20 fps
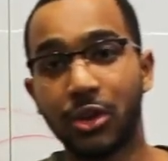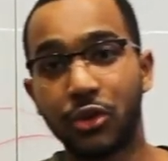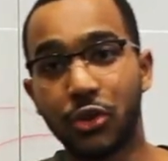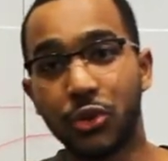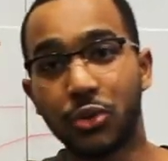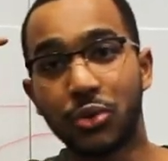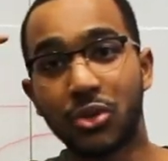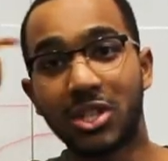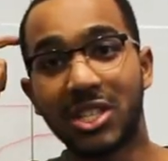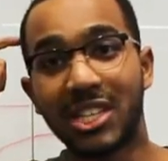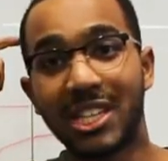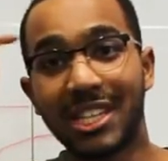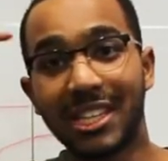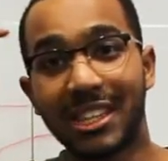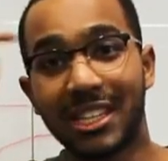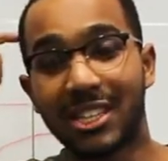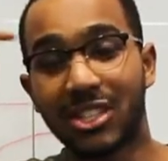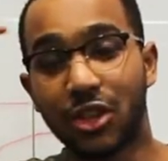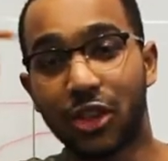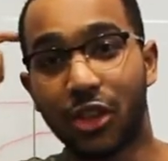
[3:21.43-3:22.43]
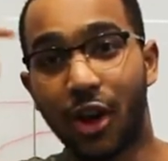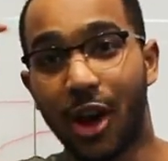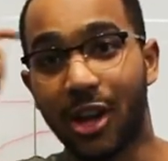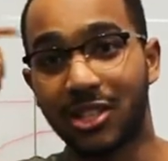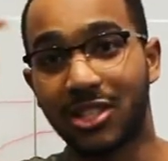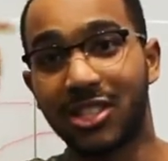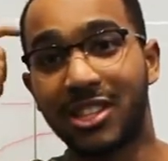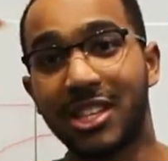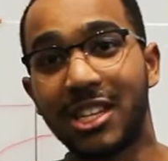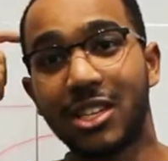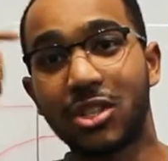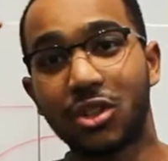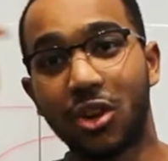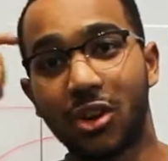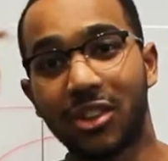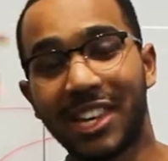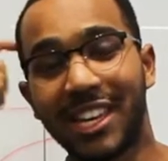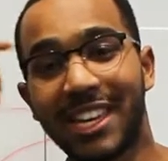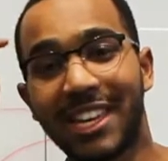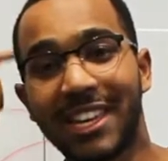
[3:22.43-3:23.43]
Do you see these thoughts? These
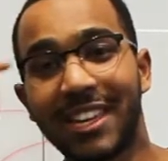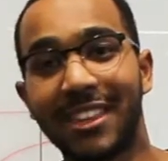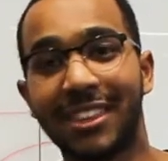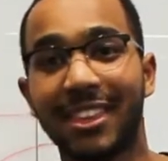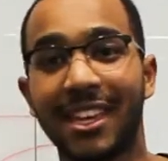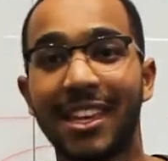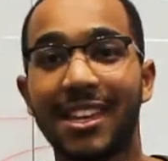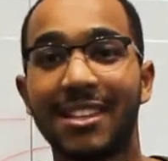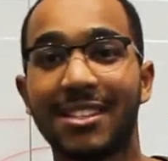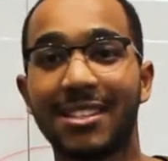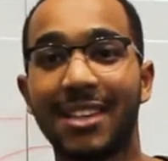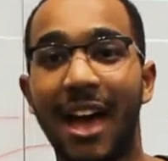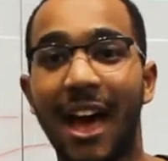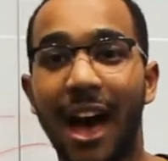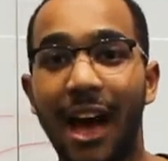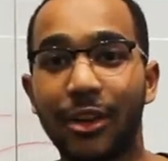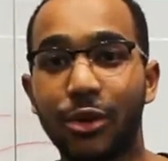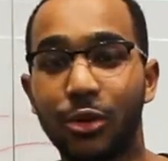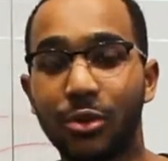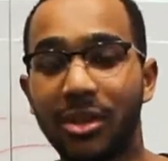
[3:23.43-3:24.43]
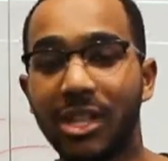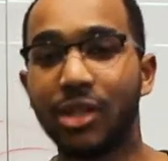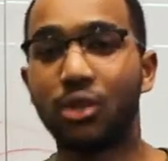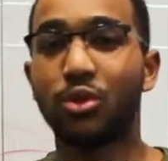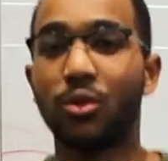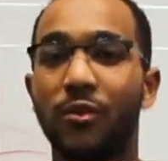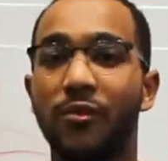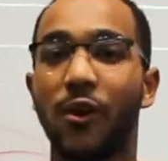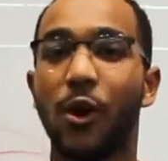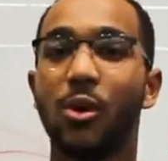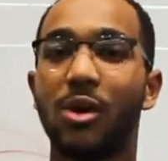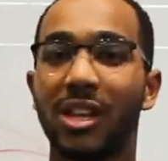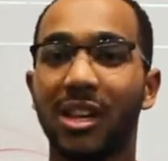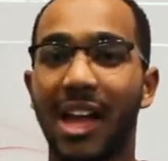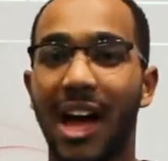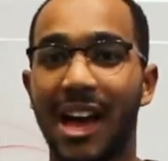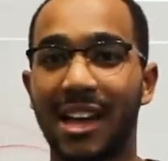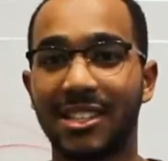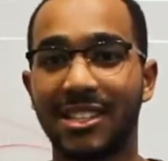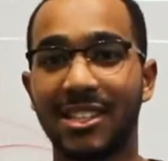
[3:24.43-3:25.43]
are the key things you need to
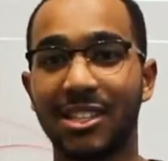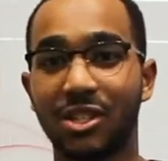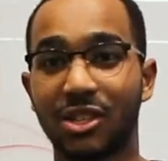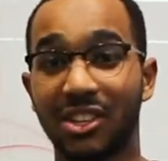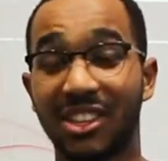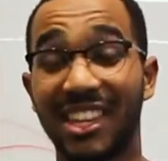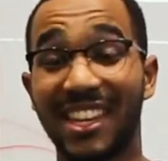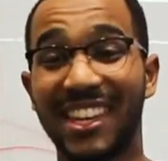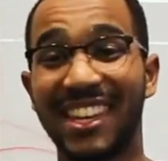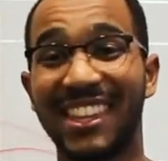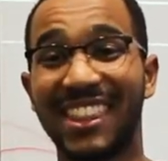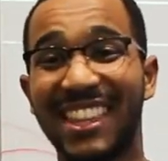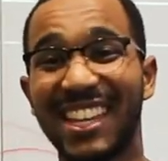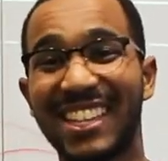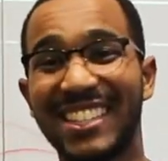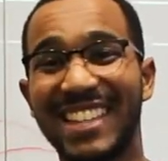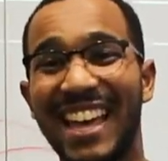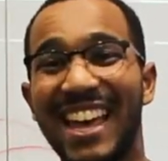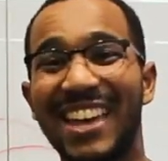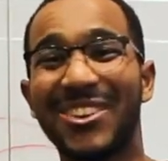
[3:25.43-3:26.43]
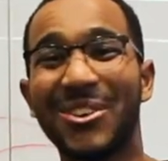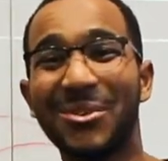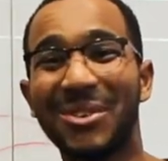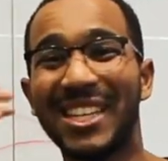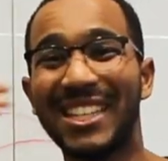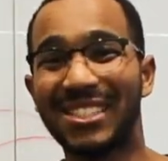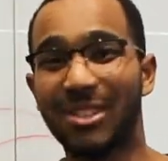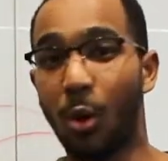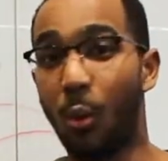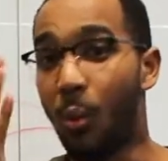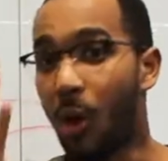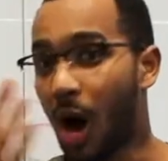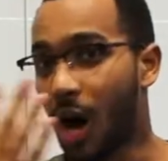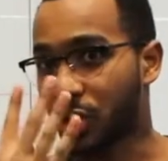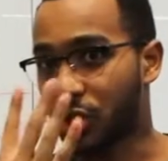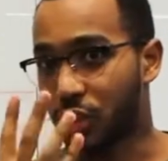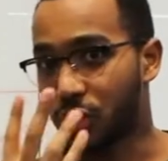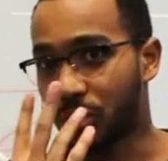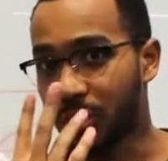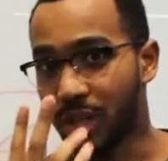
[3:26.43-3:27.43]
vocalize. These are the key things you need to
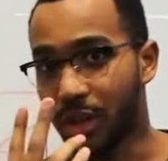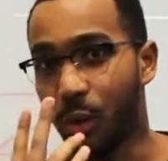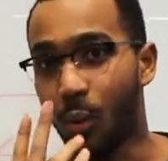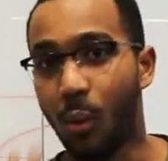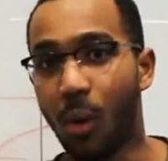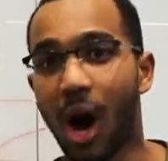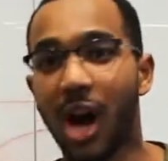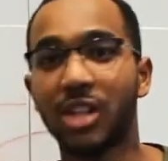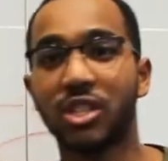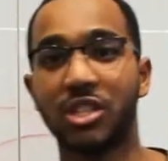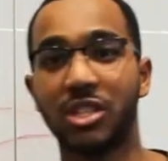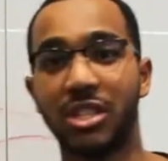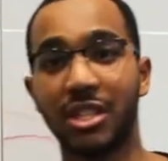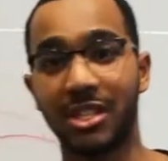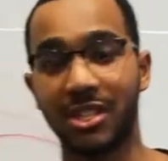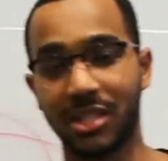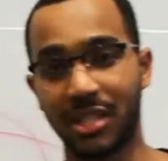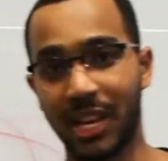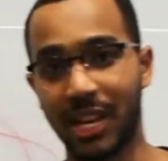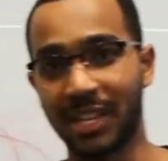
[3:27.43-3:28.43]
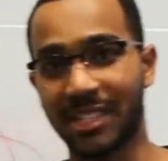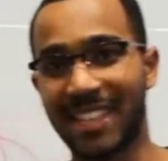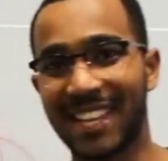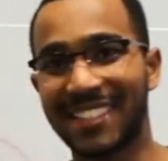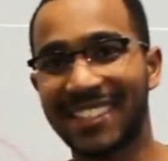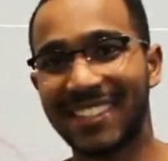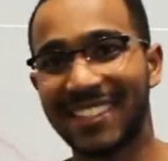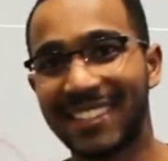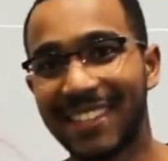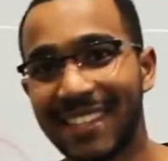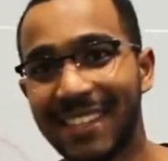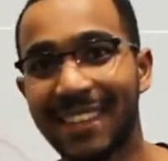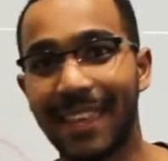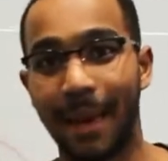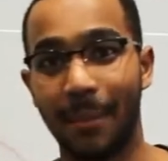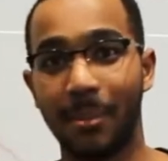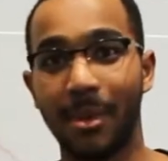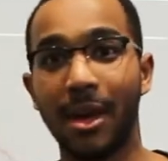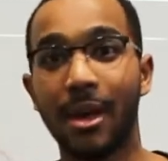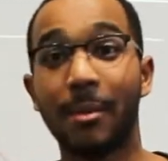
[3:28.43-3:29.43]
watch. You need to watch these things and see
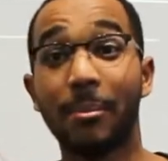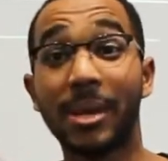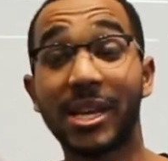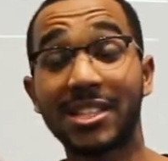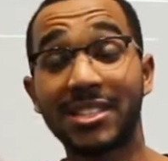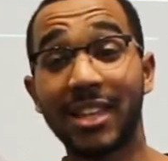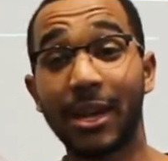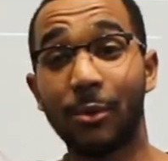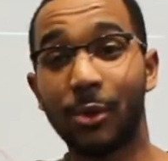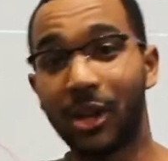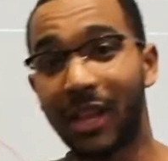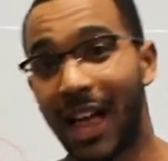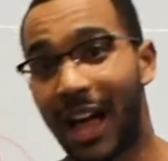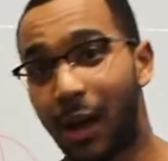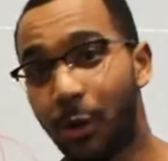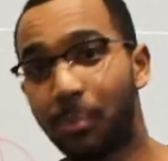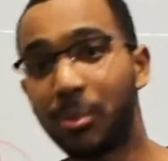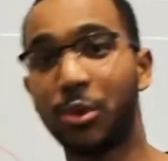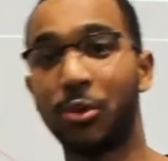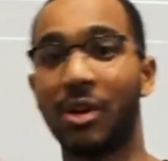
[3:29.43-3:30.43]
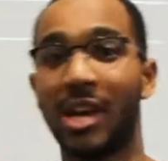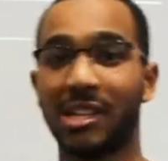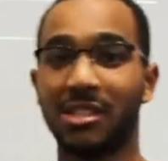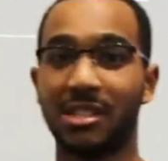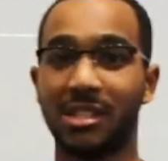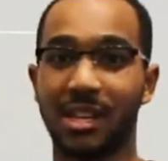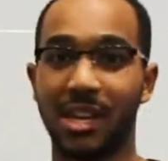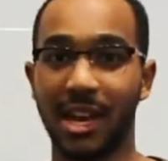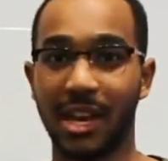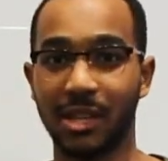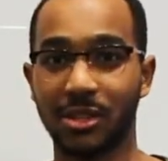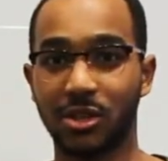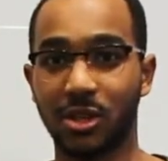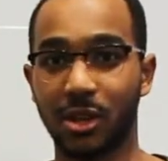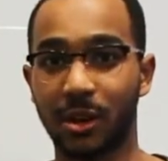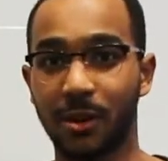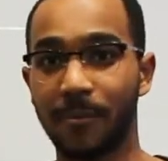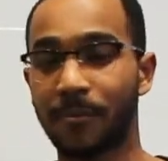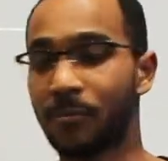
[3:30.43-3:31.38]
them because they will help you get to the answer.